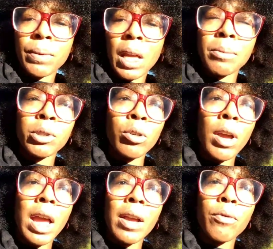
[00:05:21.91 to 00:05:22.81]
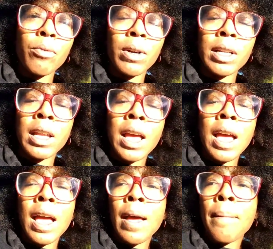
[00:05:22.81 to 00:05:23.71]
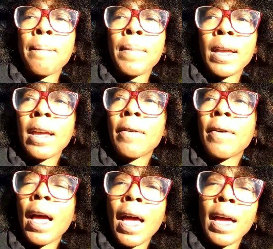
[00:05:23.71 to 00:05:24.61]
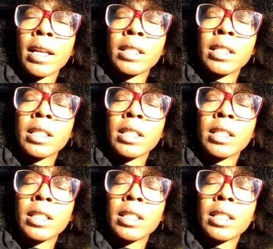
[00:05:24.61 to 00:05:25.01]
I'm sure everyone may have had